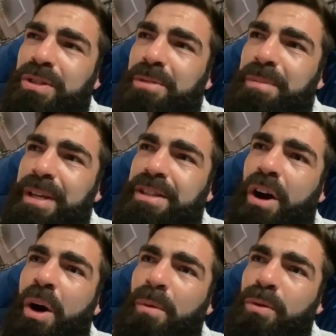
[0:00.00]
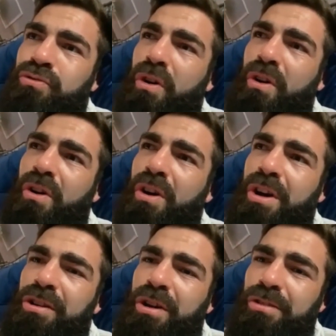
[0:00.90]
You know what I mean? To almost draw
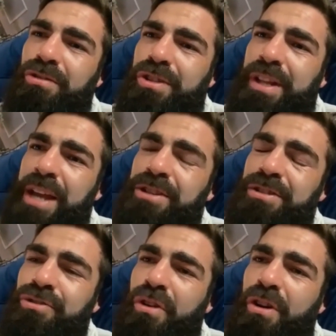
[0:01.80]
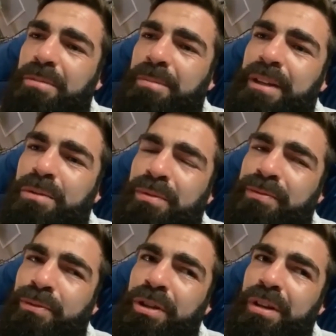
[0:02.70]
Connor's attention and draw him into a
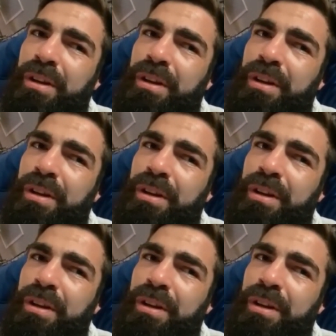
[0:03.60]
fight.